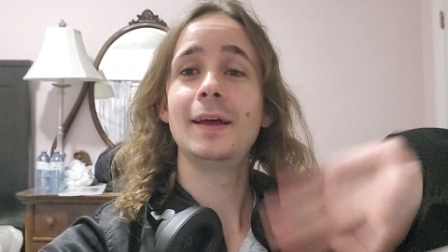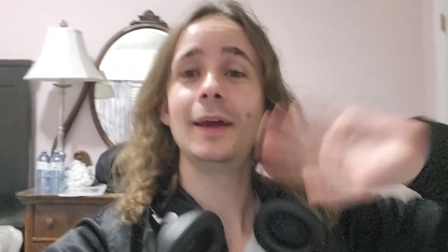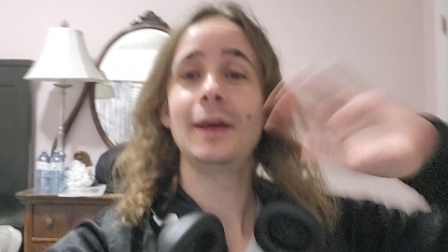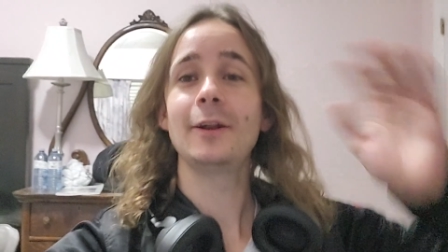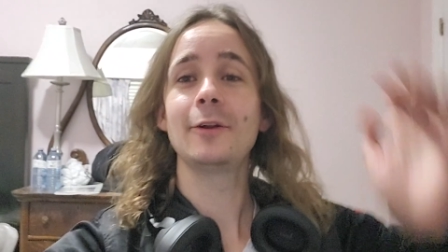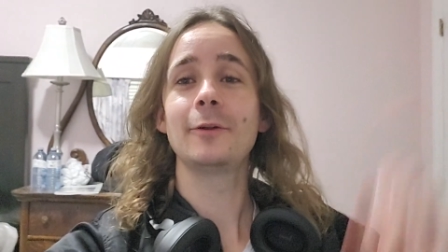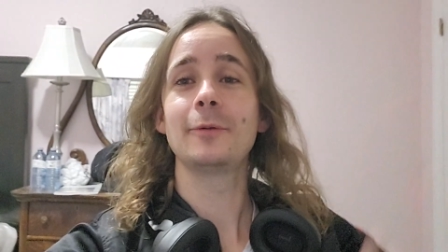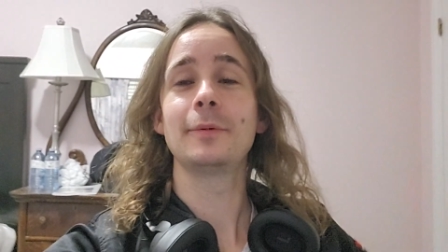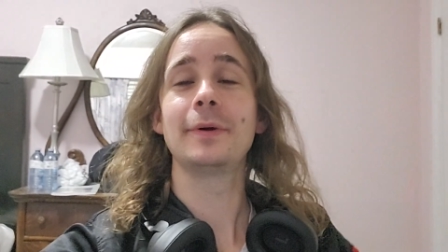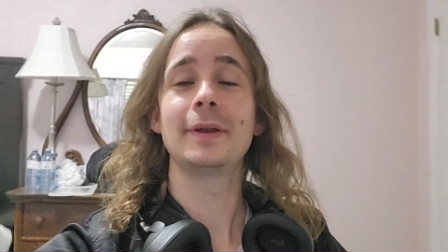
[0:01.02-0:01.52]

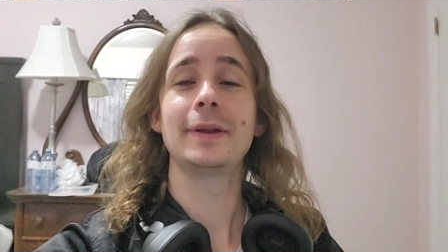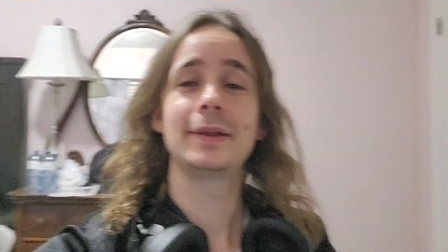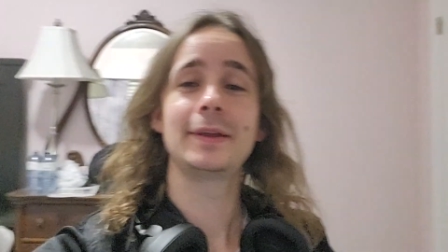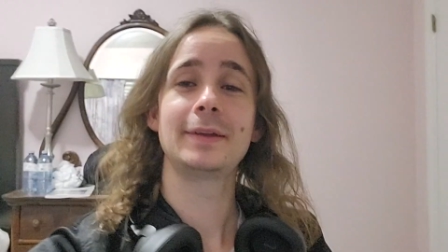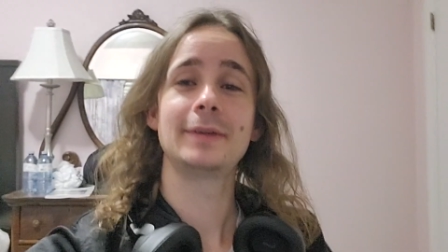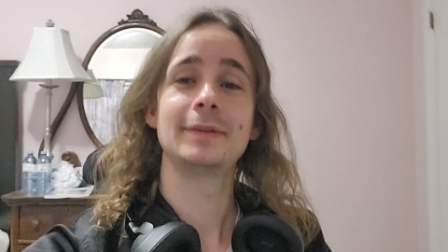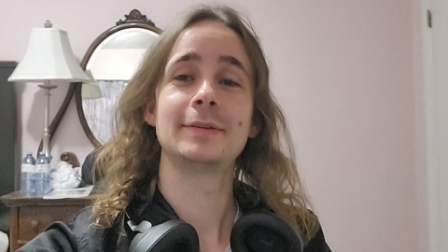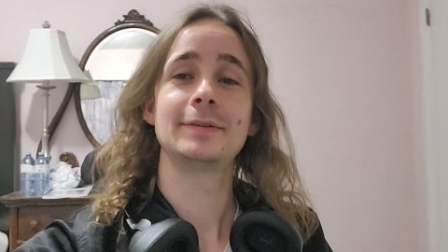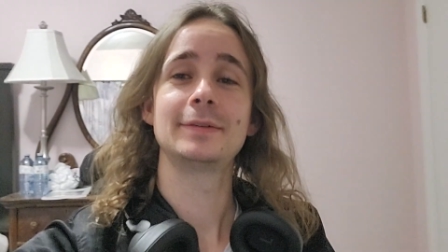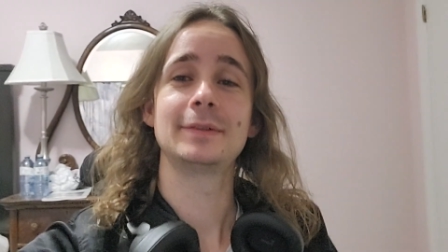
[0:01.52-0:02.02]
Hello
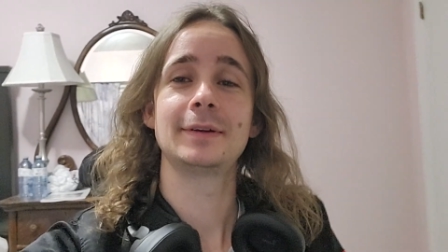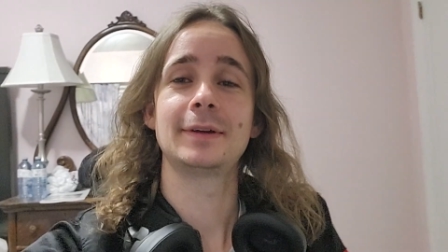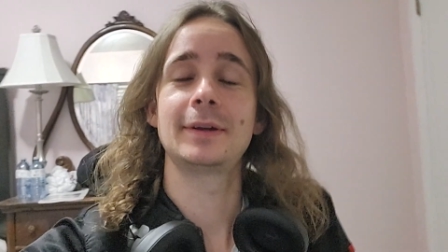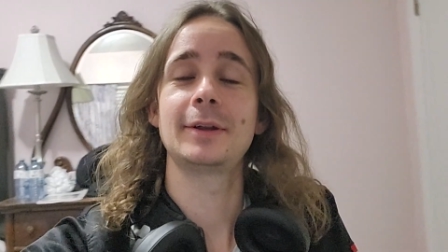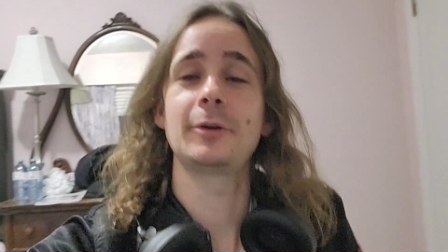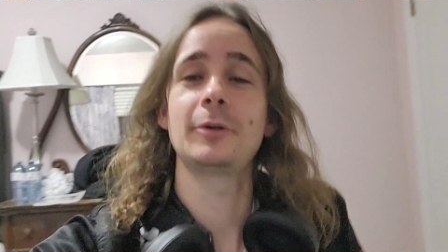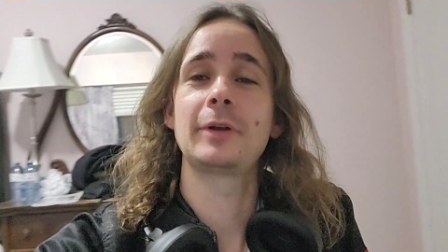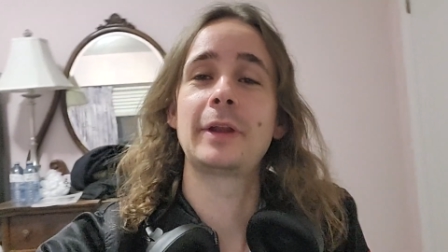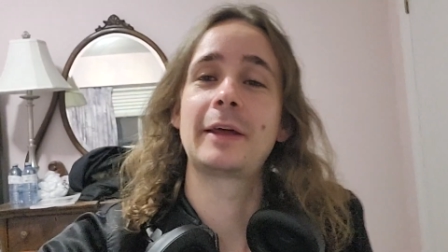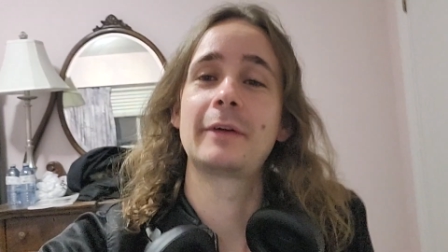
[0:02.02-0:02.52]
everybody, I
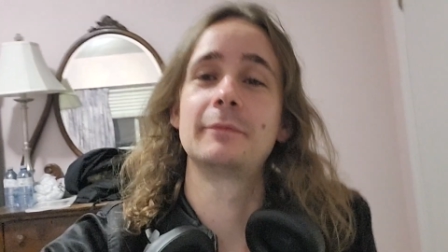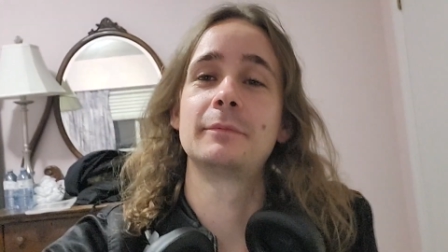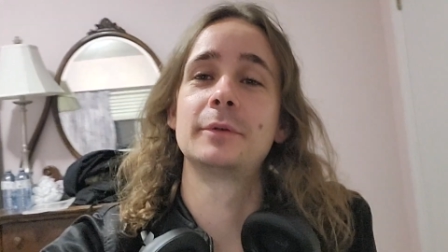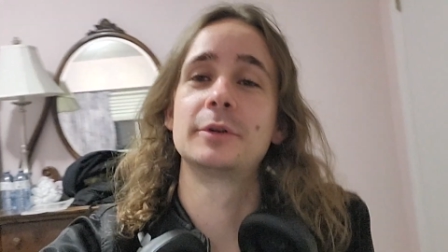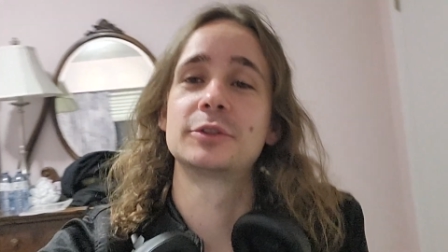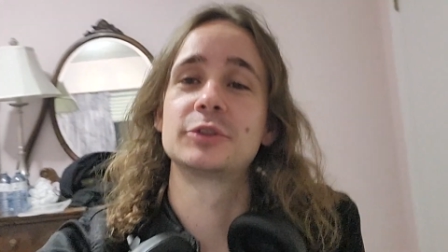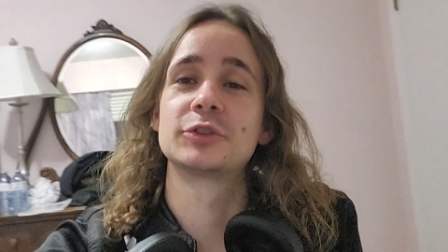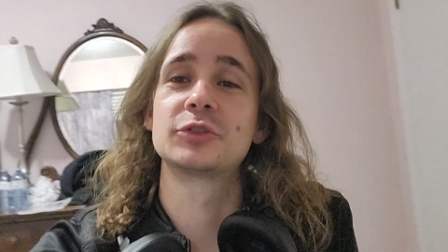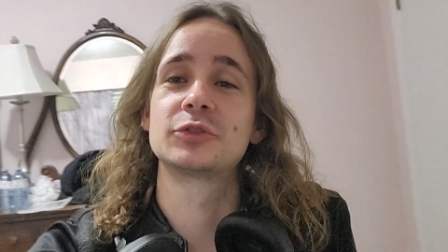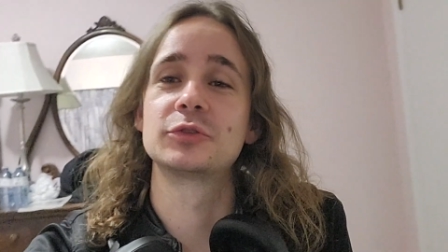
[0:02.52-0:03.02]
don't have
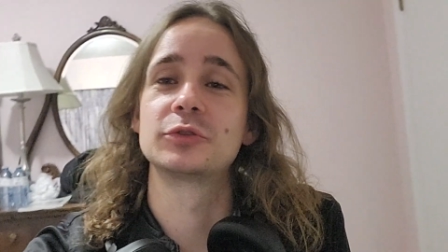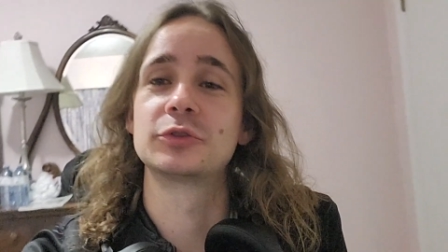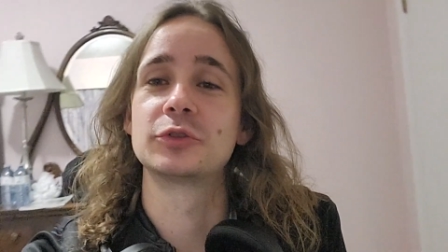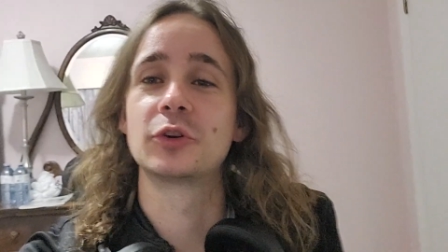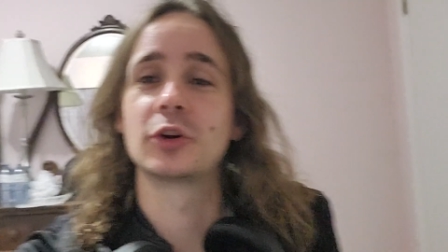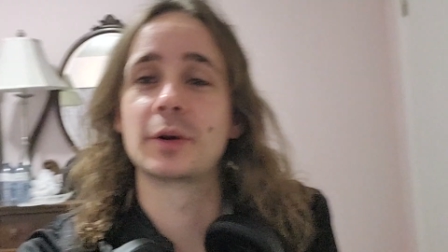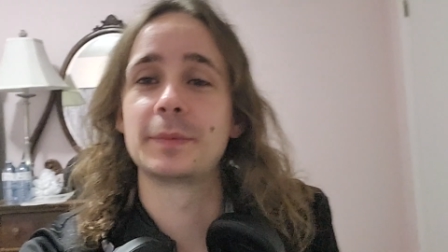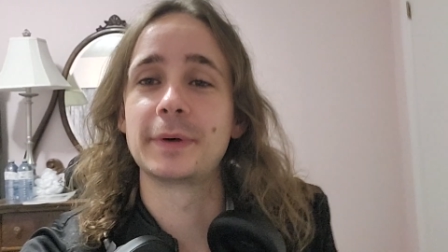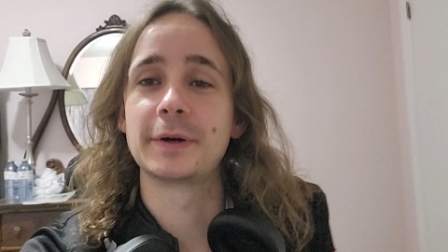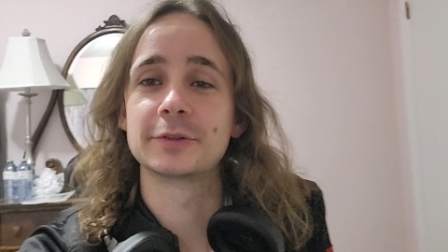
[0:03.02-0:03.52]
much to
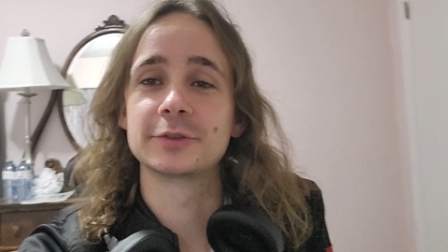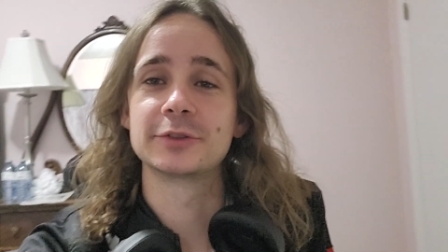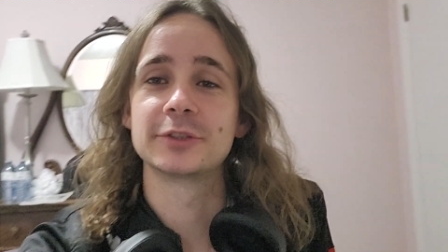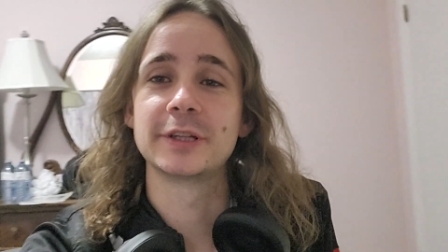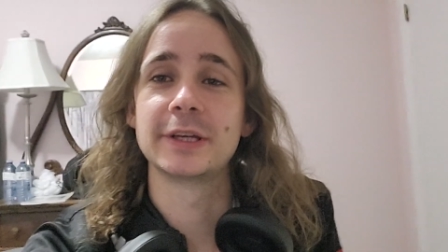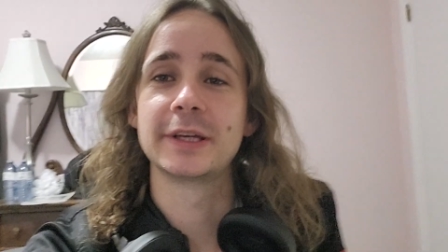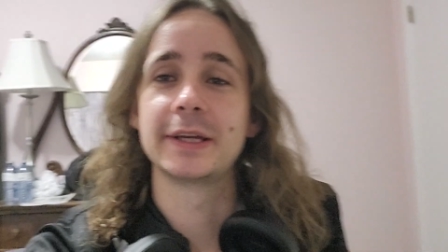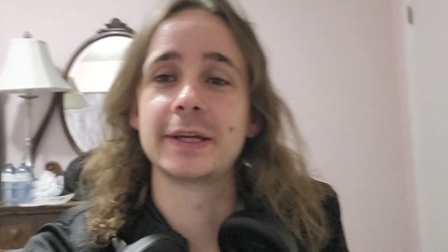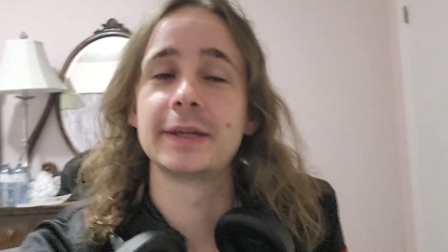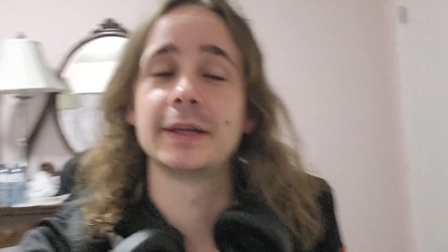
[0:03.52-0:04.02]
talk about
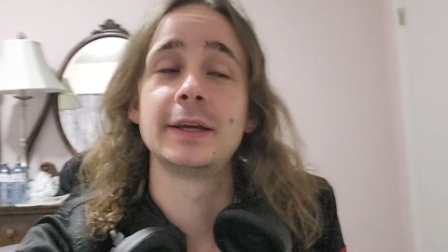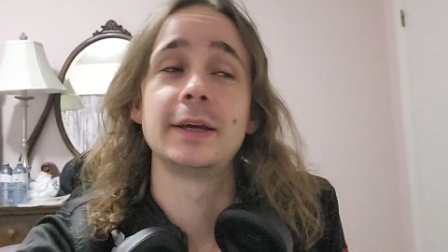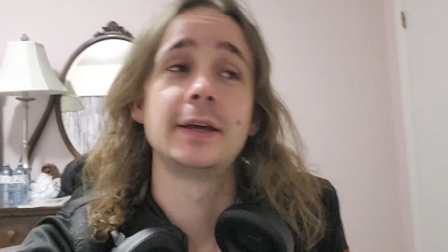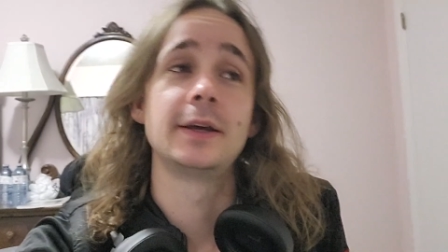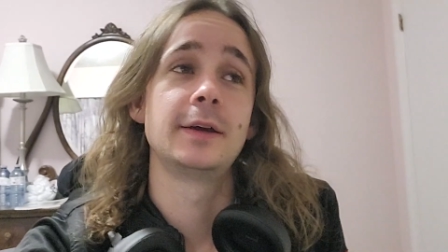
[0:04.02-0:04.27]
today.